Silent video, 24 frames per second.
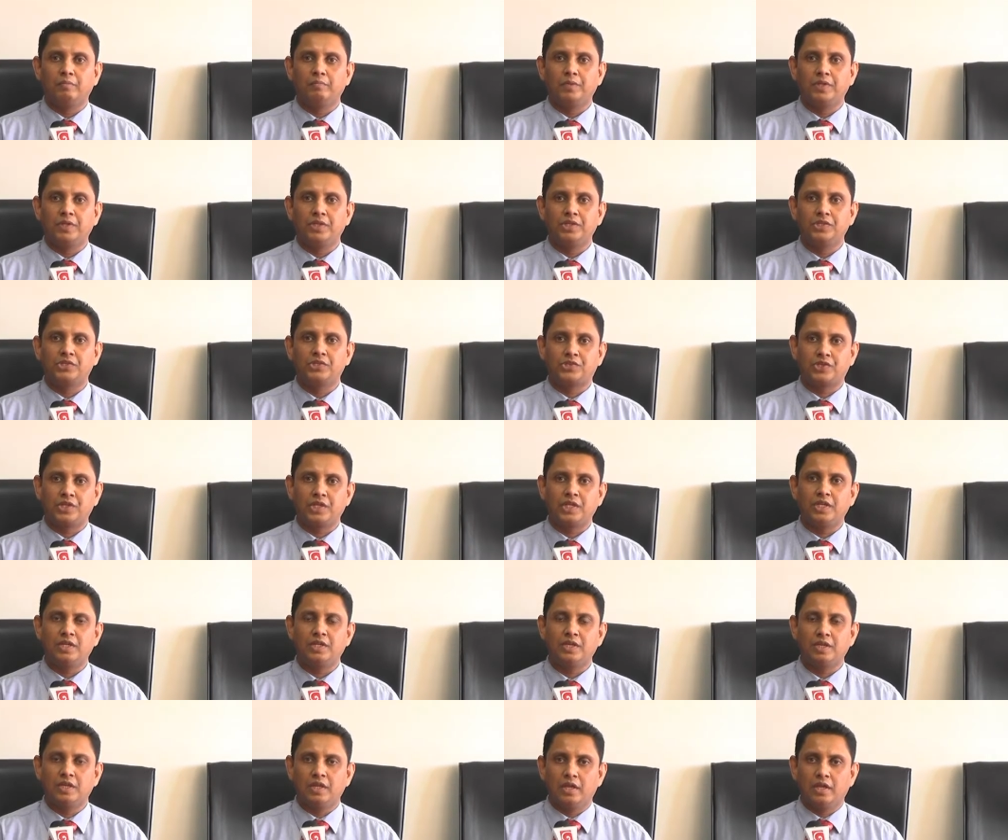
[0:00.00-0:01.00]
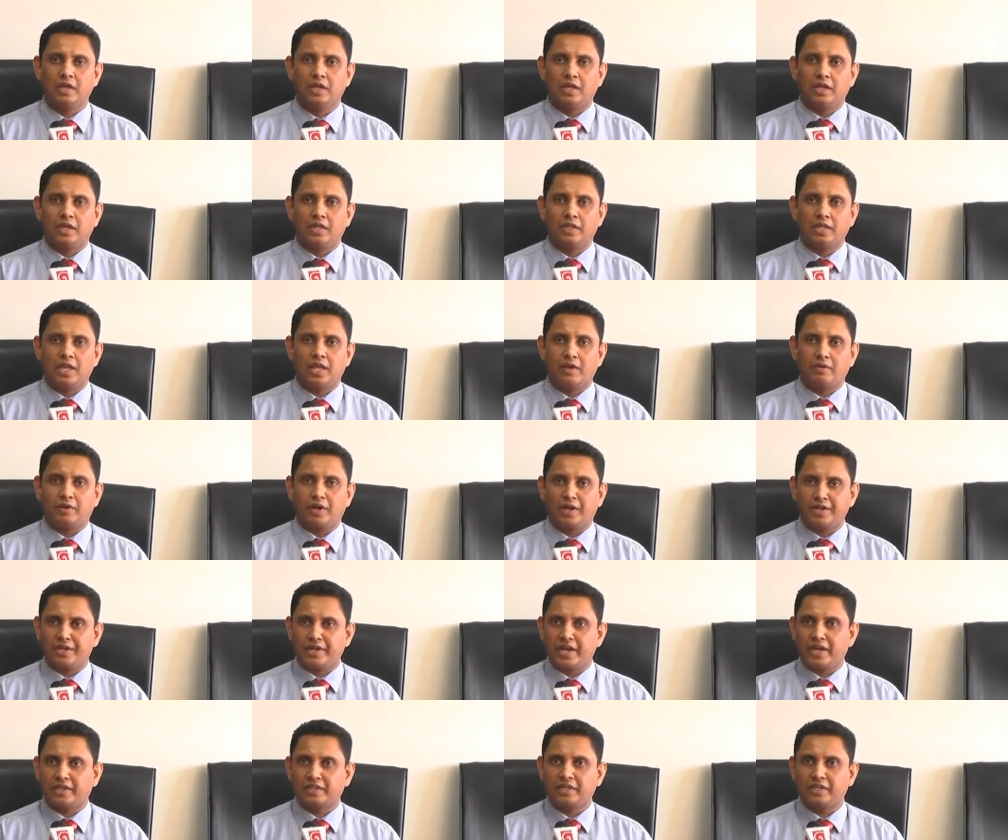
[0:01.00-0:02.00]
ministry they have
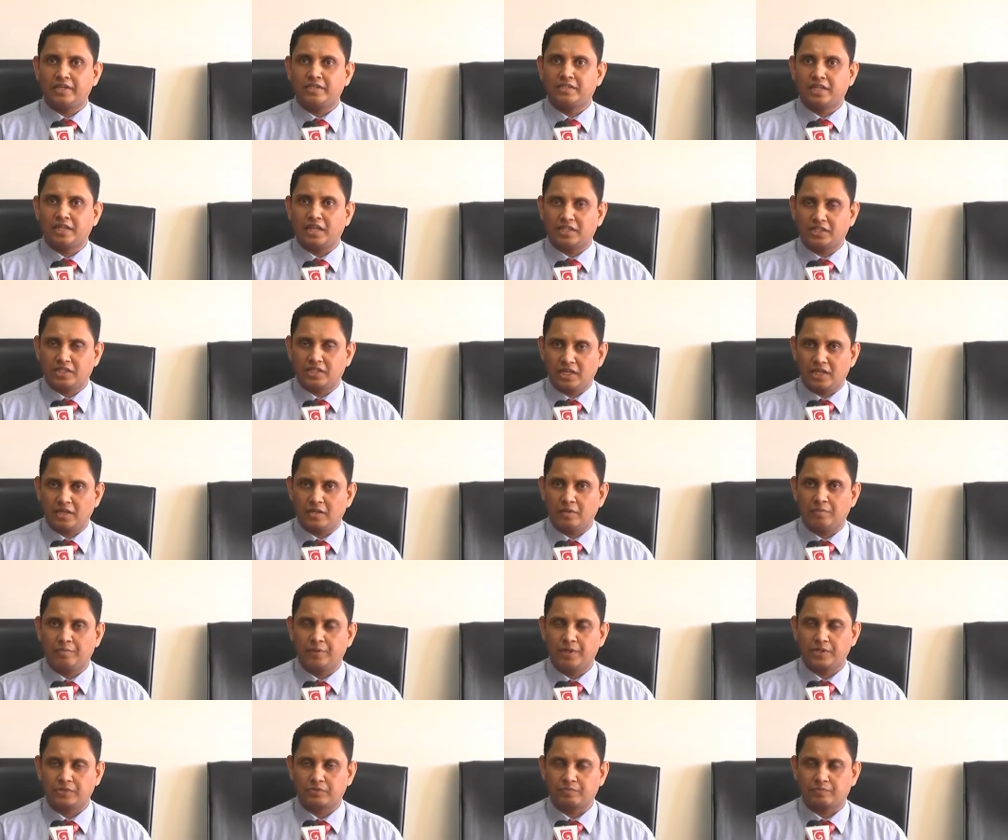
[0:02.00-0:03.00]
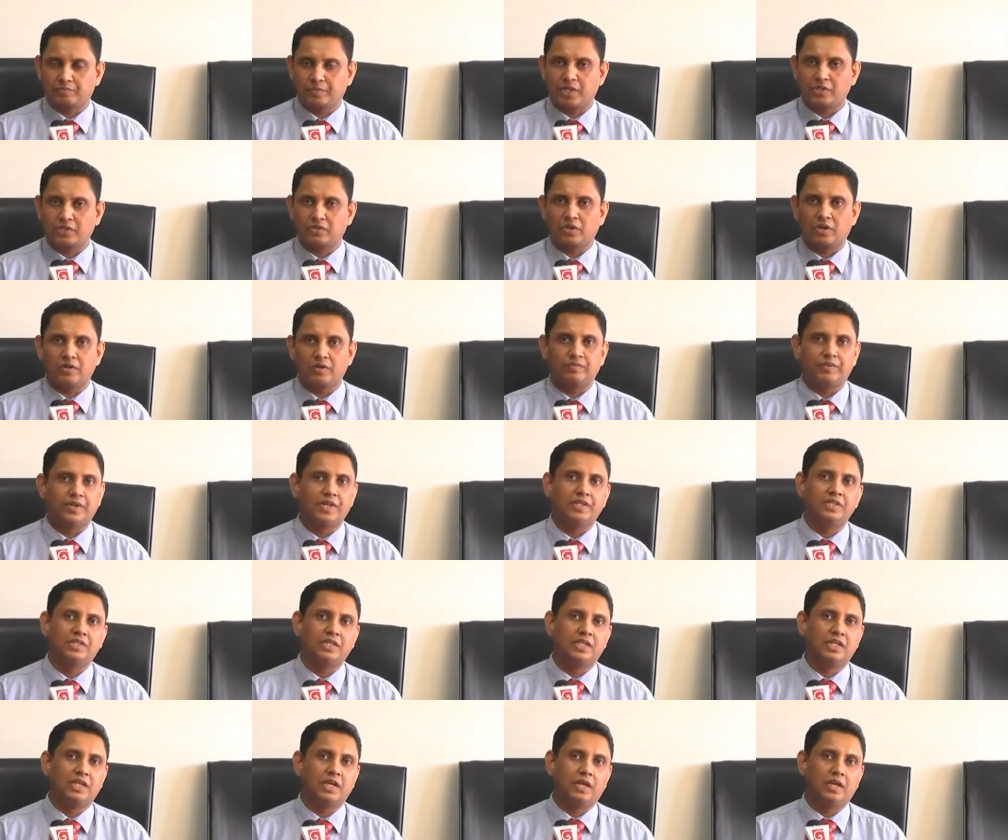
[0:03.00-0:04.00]
conducted such a press
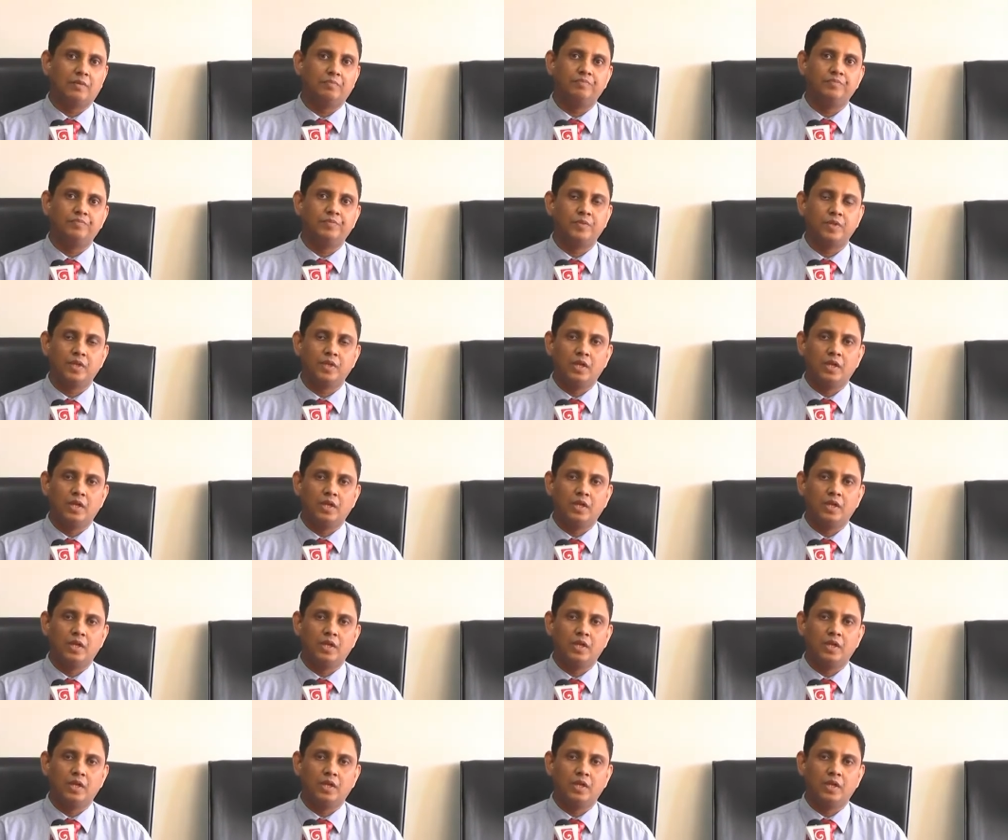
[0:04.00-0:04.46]
conference in a